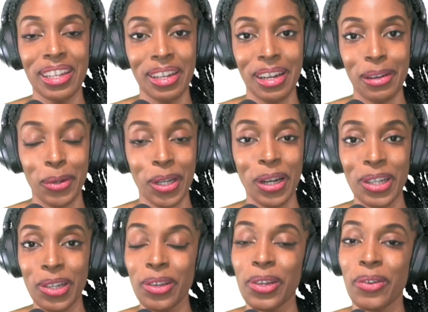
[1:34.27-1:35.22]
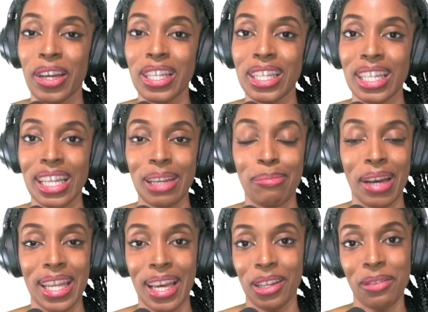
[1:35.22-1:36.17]
earn 100 USD by
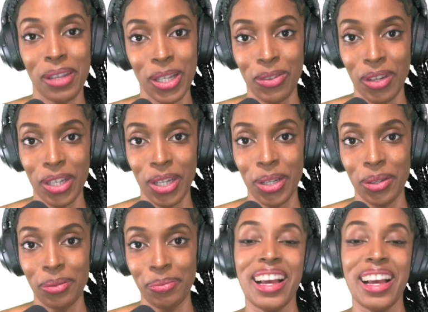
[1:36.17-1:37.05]
the end of this video.